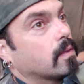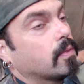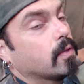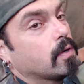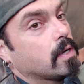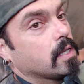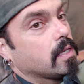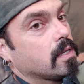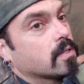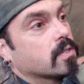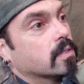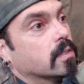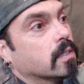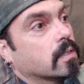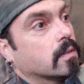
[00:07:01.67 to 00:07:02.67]
30 years
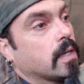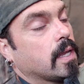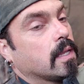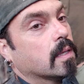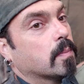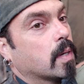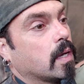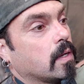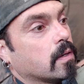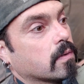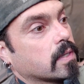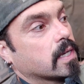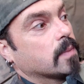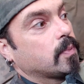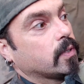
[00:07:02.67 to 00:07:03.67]
ago, and the Bondo
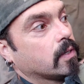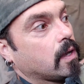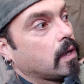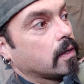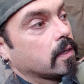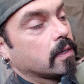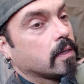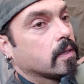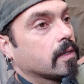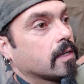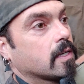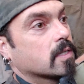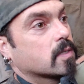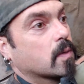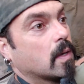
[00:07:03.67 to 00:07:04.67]
that I put on it
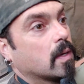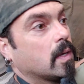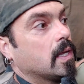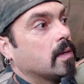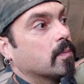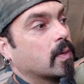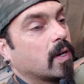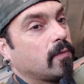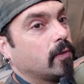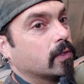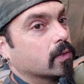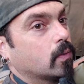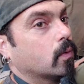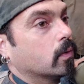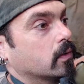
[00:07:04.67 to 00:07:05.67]
is in
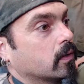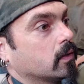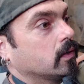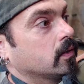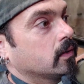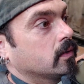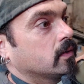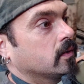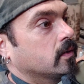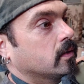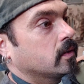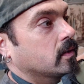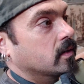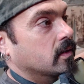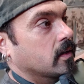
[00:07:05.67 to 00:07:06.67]
perfect order.
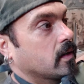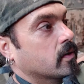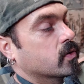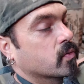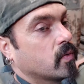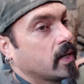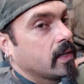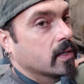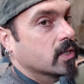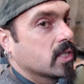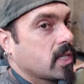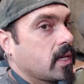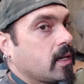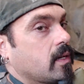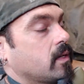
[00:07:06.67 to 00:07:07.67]
It's ready to
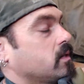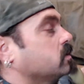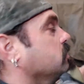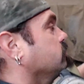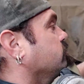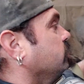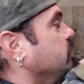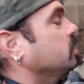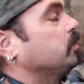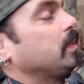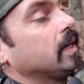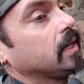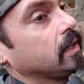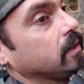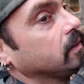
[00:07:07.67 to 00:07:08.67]
sand, ready to
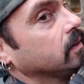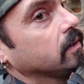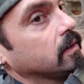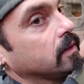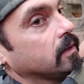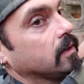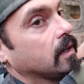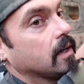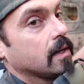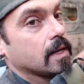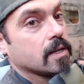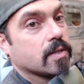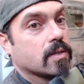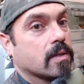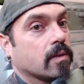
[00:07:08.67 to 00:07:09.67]
paint, and
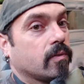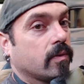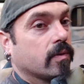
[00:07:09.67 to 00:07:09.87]
that's the